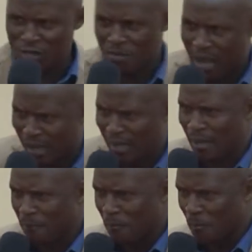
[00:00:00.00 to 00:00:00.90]
is my
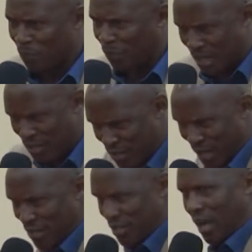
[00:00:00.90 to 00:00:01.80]

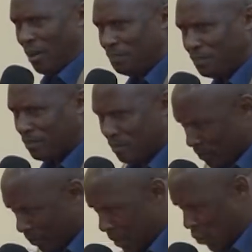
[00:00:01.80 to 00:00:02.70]
sister.
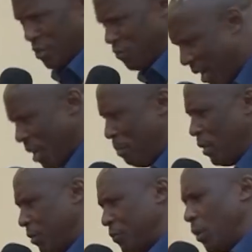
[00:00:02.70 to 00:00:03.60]
She was very
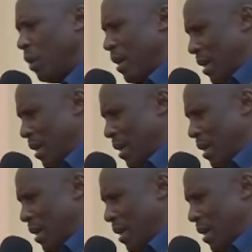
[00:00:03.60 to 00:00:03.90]
beautiful.